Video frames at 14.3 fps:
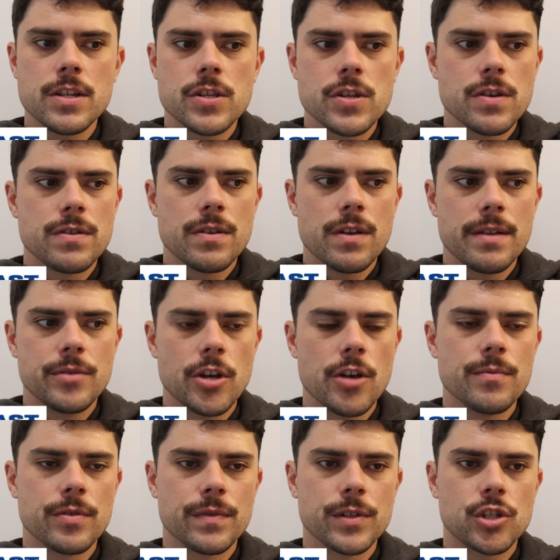in
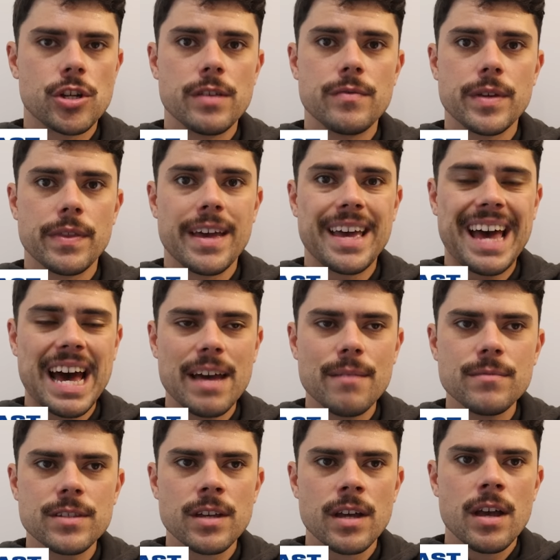terms of achieving their
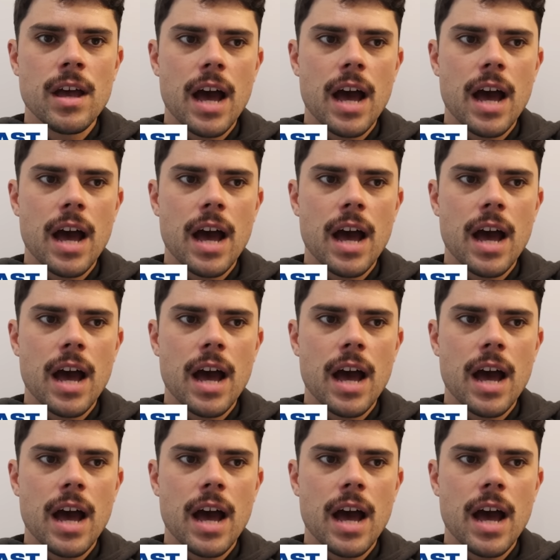aims,